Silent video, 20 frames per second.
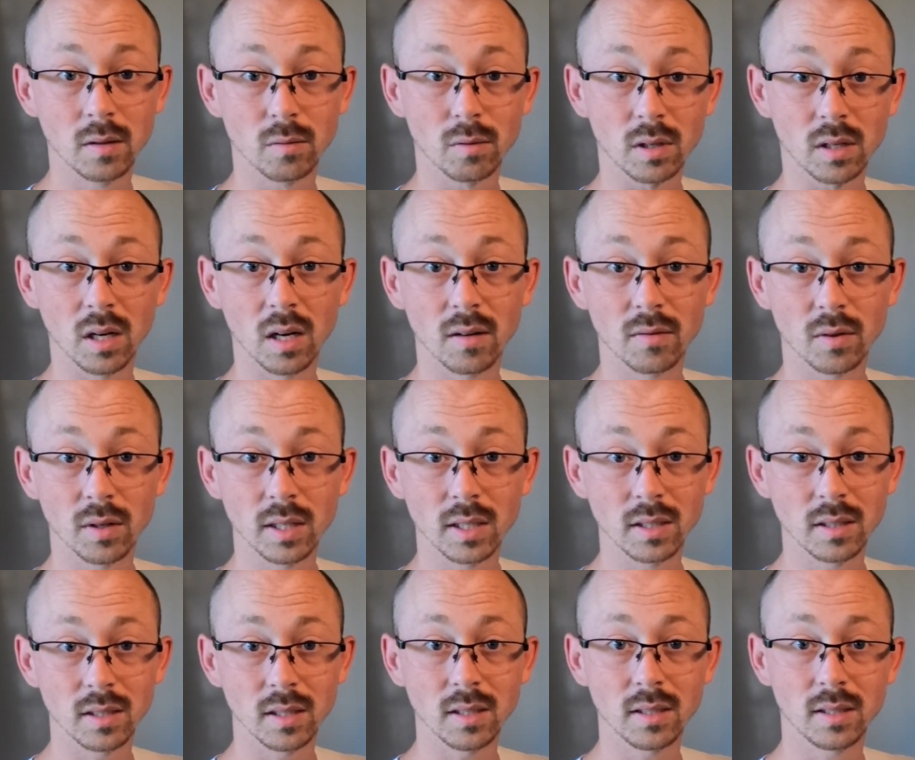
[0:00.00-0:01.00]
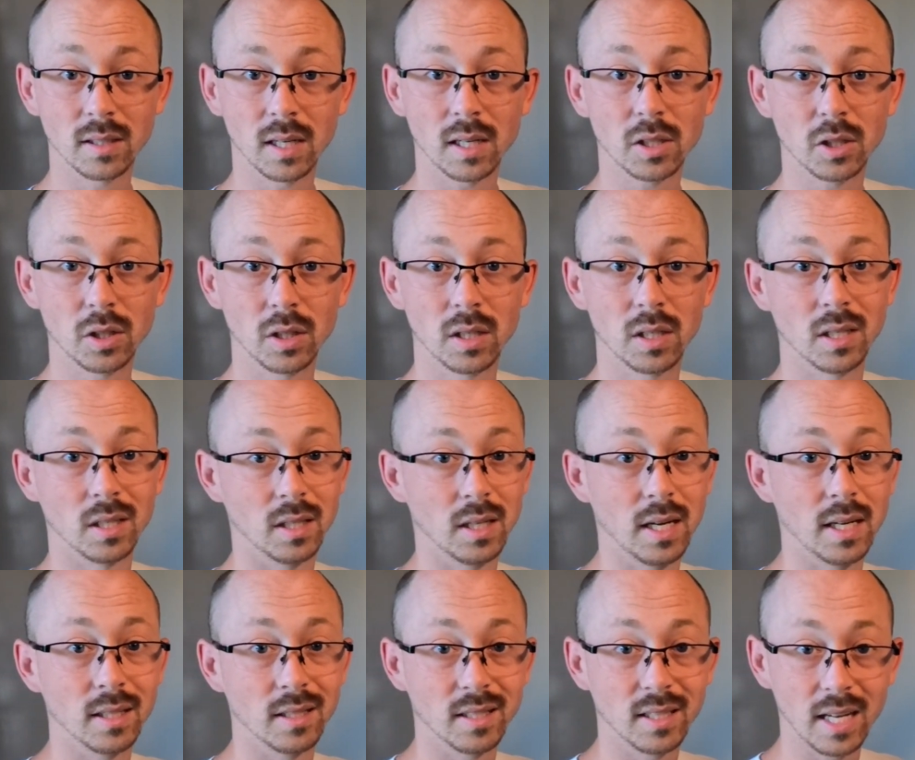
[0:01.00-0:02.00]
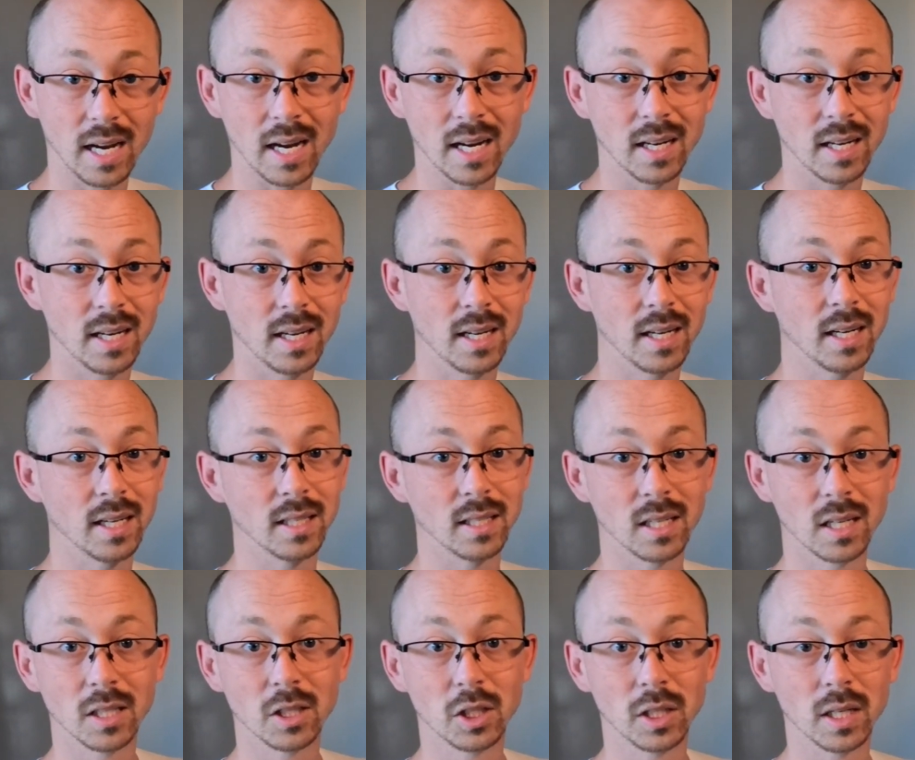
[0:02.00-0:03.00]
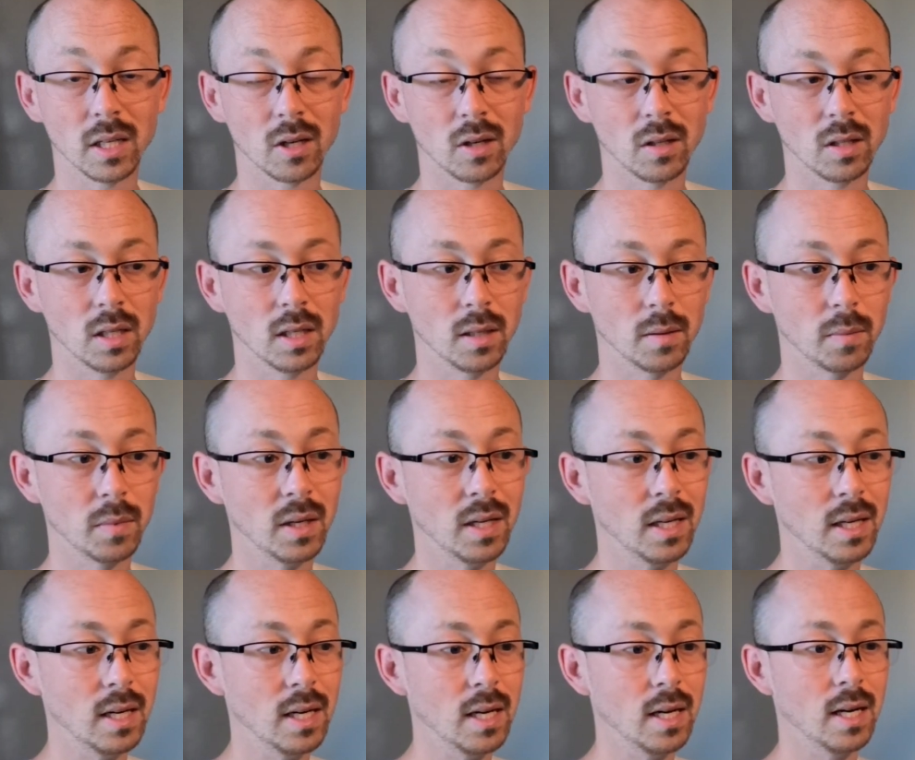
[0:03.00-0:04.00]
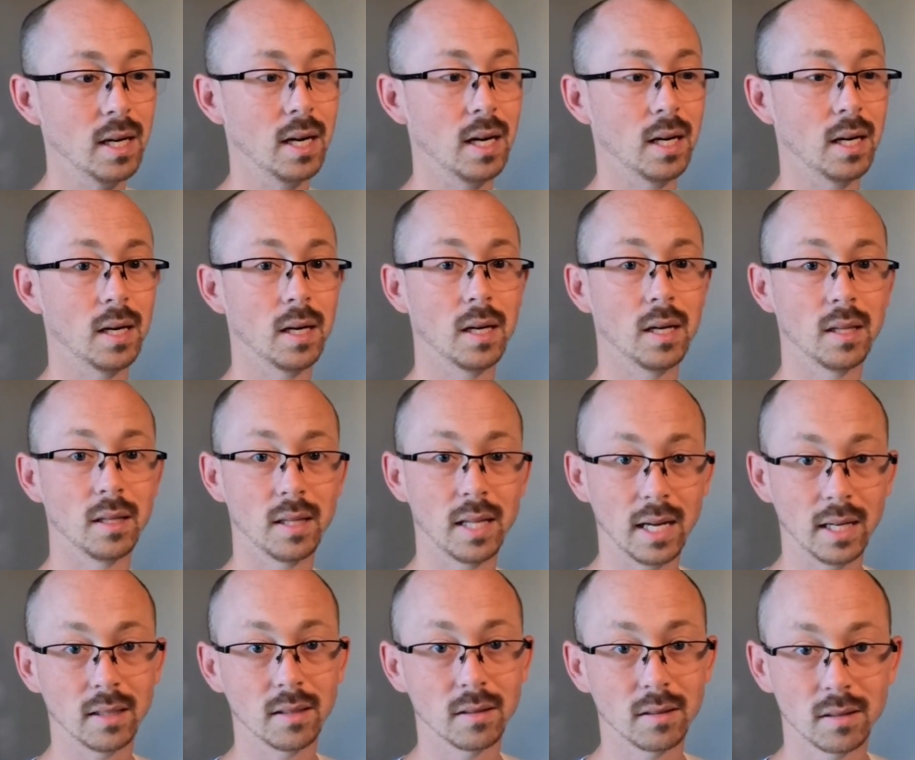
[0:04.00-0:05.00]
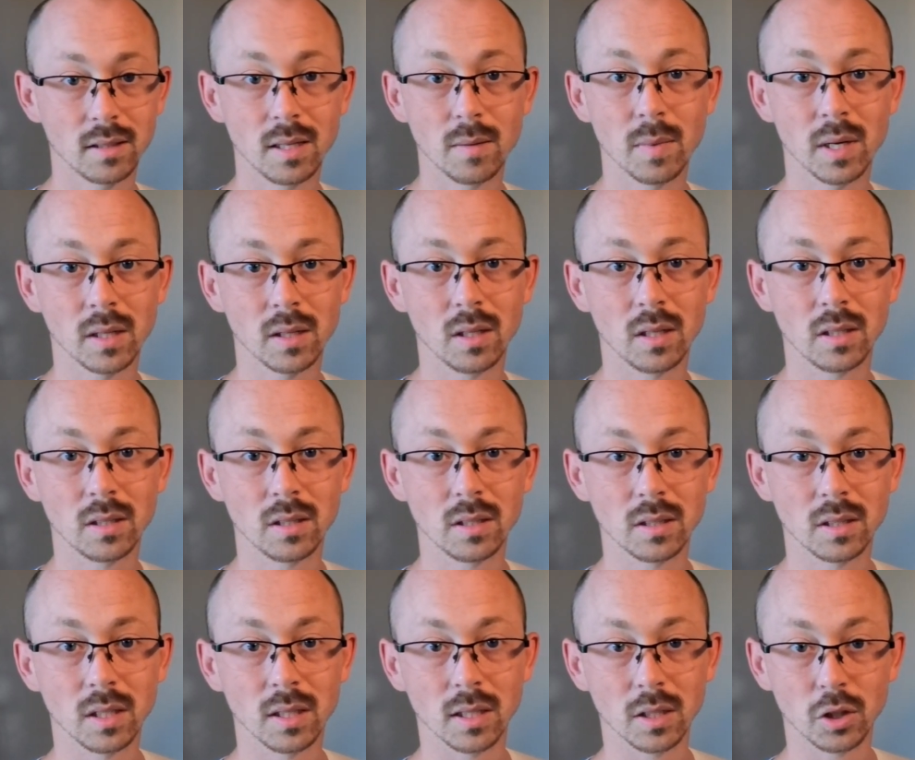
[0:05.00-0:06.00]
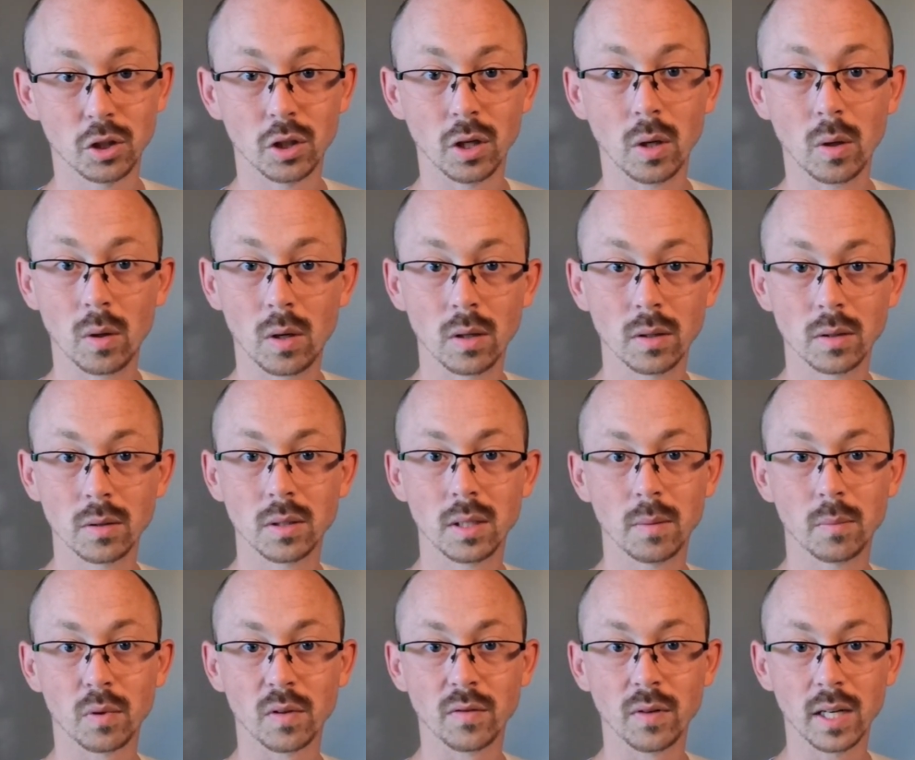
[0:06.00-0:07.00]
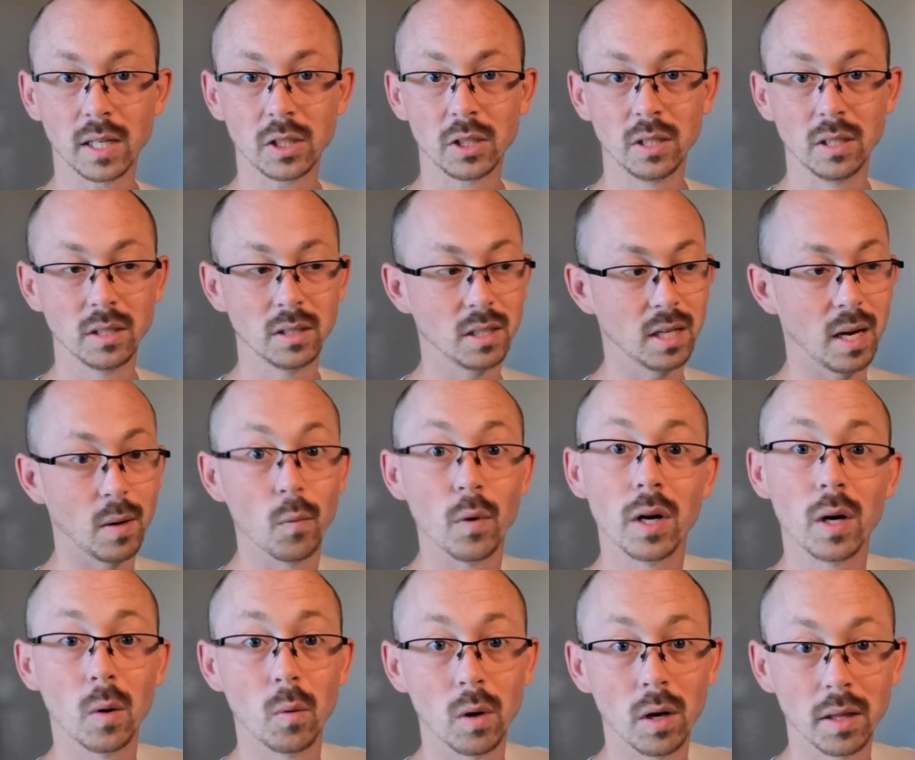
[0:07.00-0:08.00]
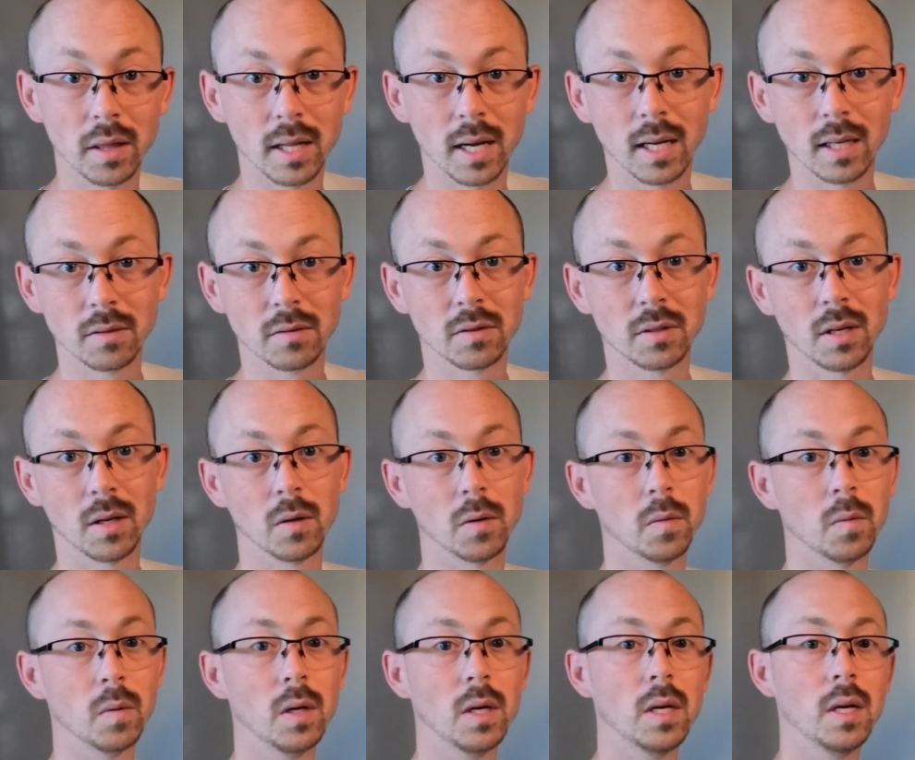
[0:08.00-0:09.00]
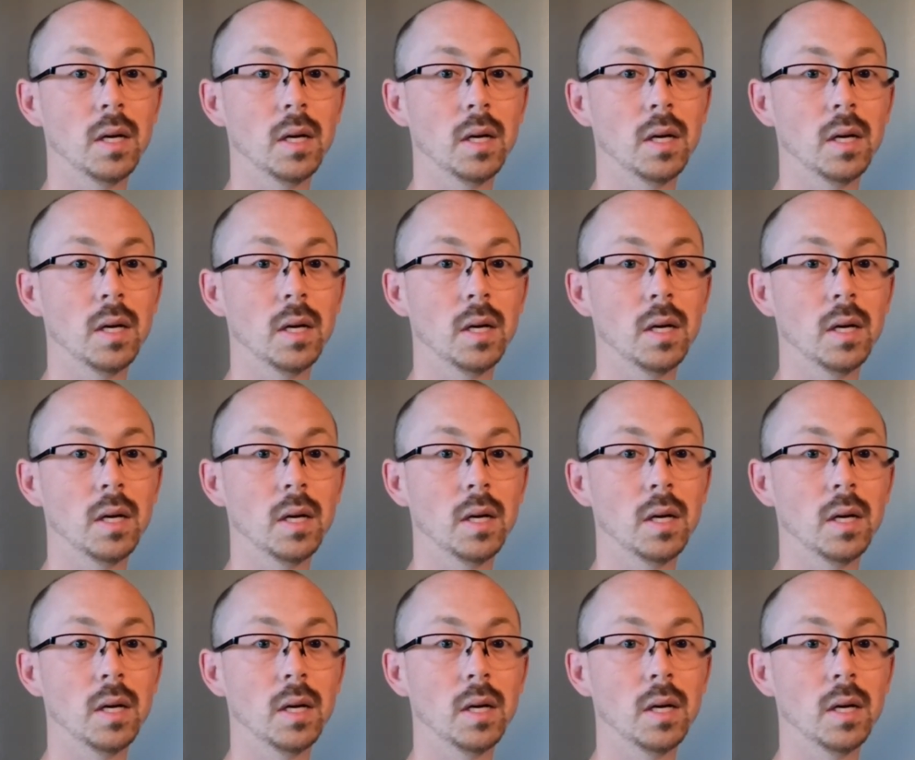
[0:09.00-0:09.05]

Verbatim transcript: recovering this section and, and sanding and touching it all up, uh, that semi-gloss is going to show all those imperfections, and we don't want that. So